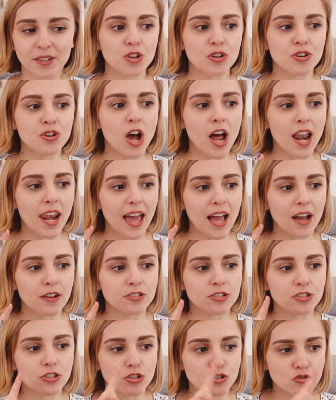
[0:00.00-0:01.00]
You're not
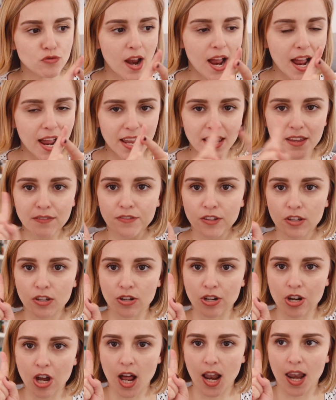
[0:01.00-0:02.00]
allowed to drive,
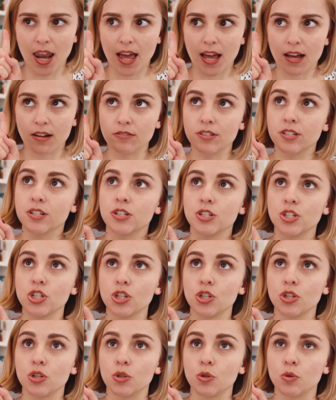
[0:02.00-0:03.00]
you're not allowed
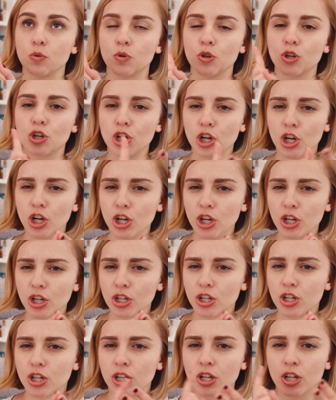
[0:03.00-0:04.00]
to
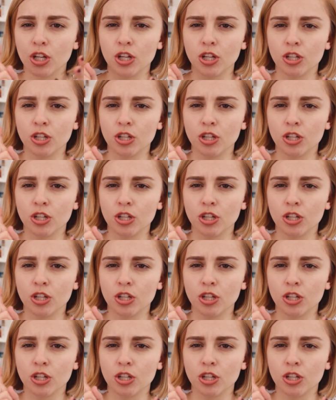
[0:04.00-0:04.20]
cook,